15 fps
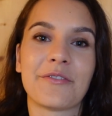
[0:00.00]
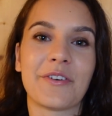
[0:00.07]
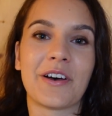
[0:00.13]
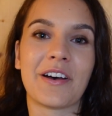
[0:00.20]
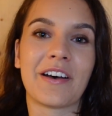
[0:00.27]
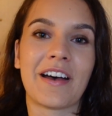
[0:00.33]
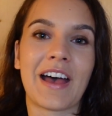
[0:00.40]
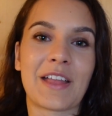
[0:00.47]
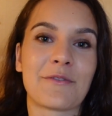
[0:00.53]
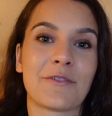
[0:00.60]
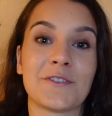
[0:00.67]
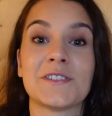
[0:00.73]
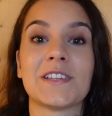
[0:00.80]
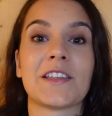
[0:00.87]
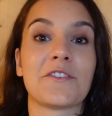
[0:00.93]

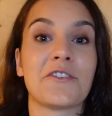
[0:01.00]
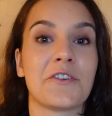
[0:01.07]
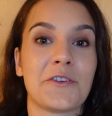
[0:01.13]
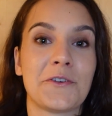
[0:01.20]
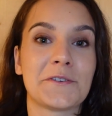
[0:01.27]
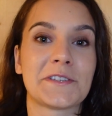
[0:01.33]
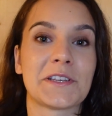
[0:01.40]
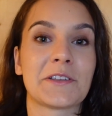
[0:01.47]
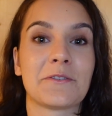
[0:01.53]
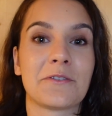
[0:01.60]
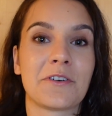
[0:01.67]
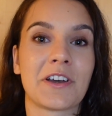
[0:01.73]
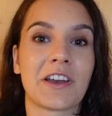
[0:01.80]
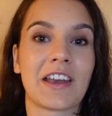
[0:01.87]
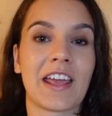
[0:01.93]
headphones that you're using
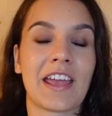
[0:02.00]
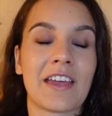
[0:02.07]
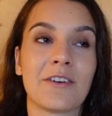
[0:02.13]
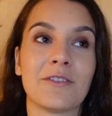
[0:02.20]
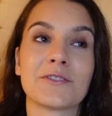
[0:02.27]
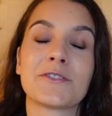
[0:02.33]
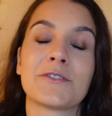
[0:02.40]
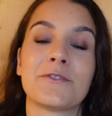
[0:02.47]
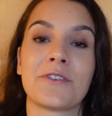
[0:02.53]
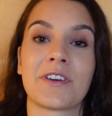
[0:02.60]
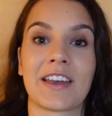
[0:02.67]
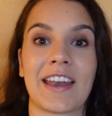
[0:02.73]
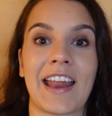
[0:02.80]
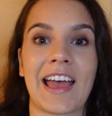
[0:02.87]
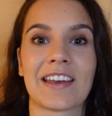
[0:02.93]
during the day also during
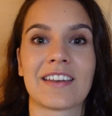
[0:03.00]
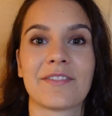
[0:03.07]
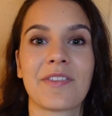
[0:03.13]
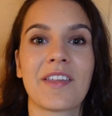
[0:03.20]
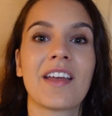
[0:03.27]
the night?